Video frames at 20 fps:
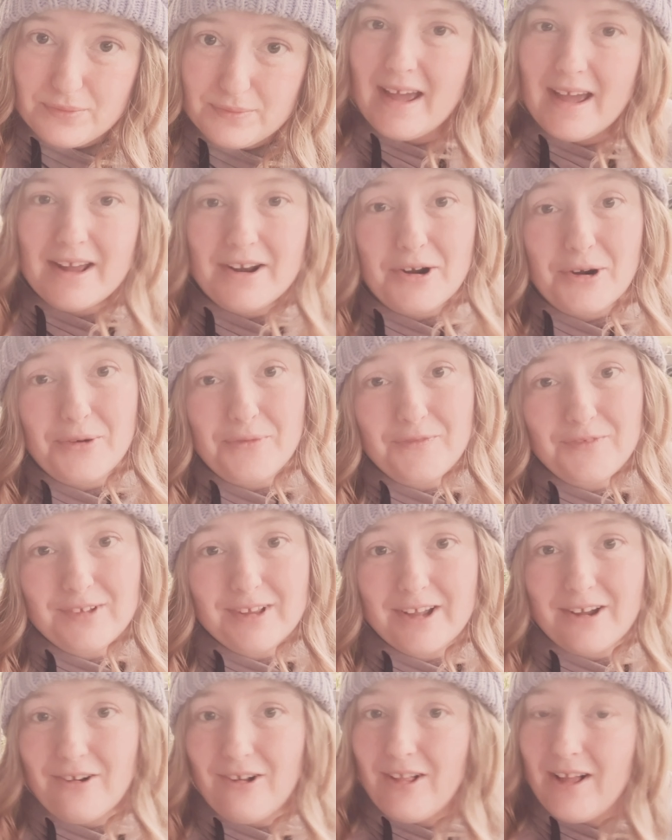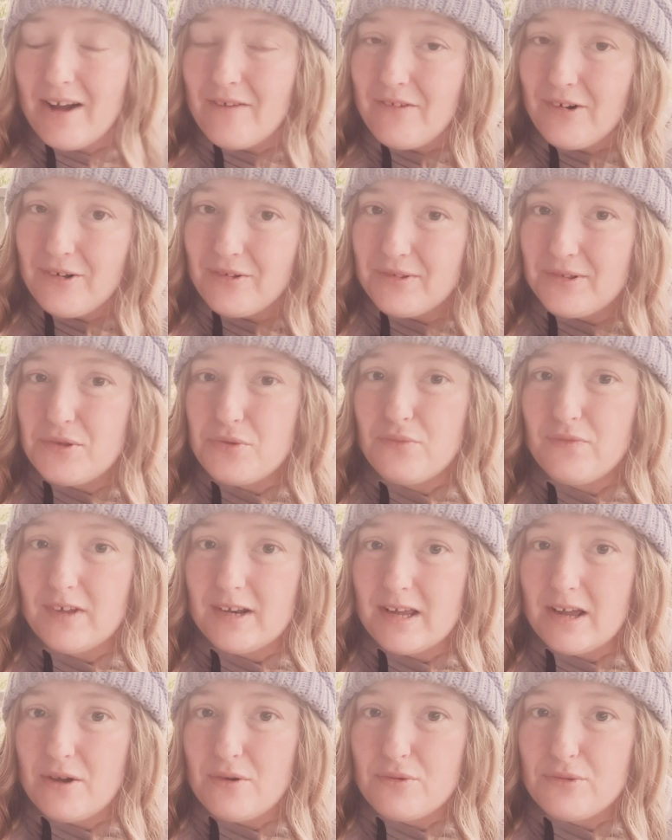And hopefully I'll have all these
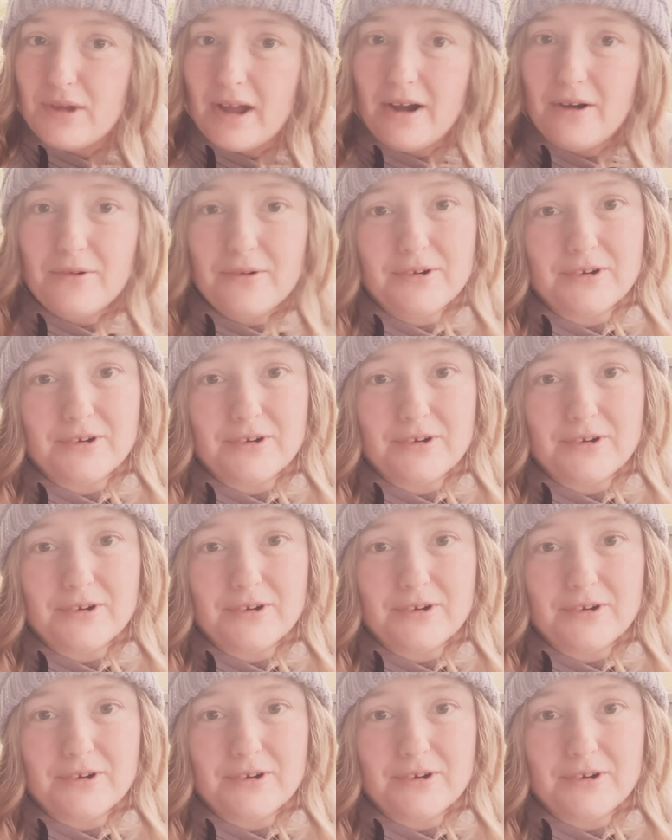videos out